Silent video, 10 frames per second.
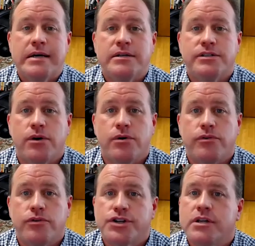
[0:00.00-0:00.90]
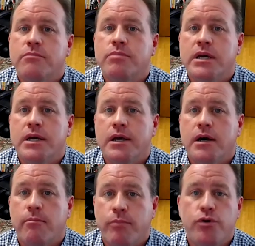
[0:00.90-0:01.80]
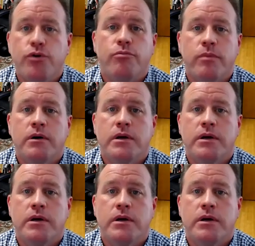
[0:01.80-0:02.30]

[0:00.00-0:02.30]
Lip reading: So there's going to be a boom